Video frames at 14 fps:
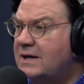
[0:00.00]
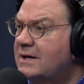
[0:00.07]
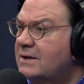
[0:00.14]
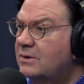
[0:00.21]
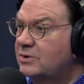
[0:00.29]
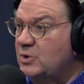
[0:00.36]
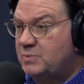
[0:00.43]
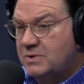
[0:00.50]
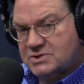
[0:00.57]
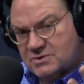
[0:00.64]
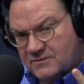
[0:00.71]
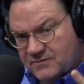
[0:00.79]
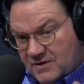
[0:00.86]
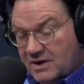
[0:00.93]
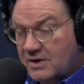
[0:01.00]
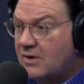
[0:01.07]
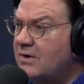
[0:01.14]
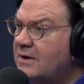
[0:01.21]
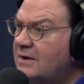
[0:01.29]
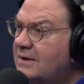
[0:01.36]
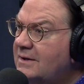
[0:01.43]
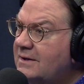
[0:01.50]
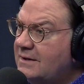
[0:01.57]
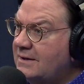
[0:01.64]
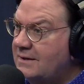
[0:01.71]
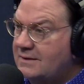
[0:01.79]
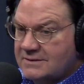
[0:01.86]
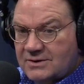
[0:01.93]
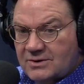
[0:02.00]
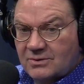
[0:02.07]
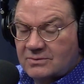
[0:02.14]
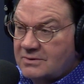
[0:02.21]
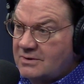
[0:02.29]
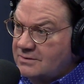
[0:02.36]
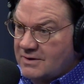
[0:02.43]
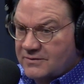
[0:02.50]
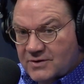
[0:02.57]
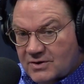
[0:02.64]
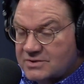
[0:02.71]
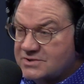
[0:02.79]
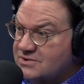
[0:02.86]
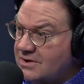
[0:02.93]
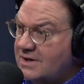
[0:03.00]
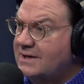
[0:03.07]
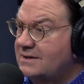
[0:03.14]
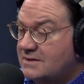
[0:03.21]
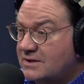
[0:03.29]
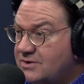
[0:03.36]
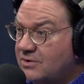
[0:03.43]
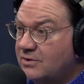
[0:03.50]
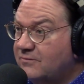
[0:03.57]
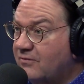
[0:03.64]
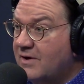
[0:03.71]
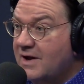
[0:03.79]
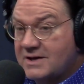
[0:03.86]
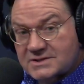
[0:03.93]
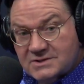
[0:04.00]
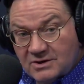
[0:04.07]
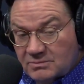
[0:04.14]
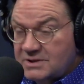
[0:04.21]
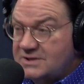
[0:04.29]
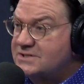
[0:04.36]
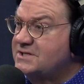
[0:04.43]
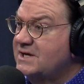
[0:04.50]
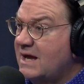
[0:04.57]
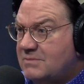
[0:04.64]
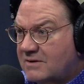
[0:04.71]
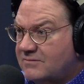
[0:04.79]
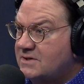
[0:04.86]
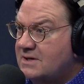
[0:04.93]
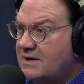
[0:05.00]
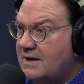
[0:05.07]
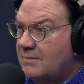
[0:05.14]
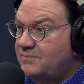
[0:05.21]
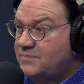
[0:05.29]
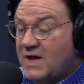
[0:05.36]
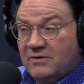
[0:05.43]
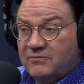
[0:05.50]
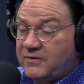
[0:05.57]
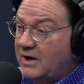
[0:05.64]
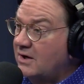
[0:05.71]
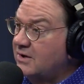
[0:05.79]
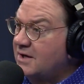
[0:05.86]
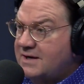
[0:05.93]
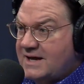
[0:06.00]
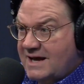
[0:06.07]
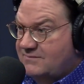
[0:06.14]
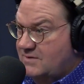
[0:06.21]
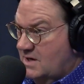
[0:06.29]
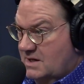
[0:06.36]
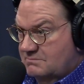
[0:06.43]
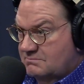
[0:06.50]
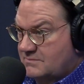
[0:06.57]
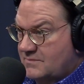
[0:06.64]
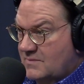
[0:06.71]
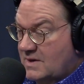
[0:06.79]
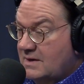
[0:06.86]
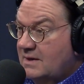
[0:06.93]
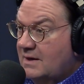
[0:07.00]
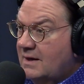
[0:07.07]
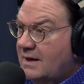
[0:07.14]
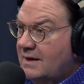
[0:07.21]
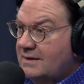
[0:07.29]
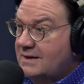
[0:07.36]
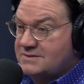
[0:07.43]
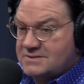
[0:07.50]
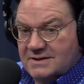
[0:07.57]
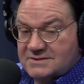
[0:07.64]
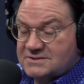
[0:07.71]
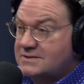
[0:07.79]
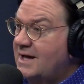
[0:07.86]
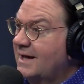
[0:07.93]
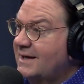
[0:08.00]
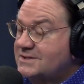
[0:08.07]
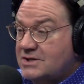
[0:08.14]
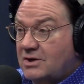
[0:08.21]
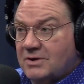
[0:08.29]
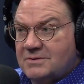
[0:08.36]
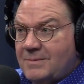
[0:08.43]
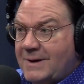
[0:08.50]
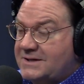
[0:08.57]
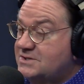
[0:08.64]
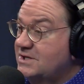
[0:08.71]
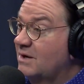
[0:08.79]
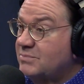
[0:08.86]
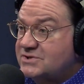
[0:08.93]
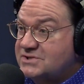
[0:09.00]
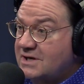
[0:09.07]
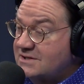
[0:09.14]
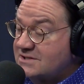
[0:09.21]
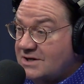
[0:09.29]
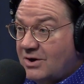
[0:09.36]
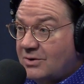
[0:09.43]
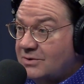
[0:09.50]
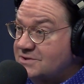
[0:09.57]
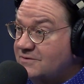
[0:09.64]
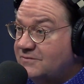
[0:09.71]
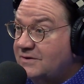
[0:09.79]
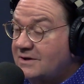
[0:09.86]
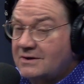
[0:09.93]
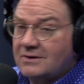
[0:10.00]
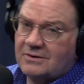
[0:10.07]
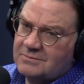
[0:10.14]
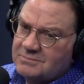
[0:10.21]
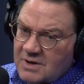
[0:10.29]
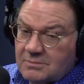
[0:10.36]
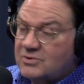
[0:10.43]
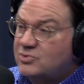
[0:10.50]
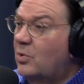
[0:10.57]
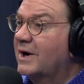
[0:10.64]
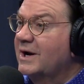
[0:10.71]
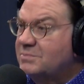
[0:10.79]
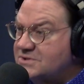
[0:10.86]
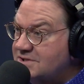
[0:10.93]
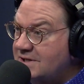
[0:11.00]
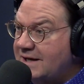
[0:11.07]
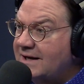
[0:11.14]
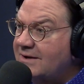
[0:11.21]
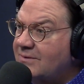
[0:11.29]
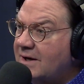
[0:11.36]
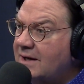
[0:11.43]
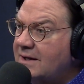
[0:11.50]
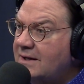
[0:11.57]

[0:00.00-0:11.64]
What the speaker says: you put your finger, on the third string at the third fret. It's going to be the same every time. Fiddle doesn't have any. Its neck is only about 10% as long as a fiddle, or 20% anyway,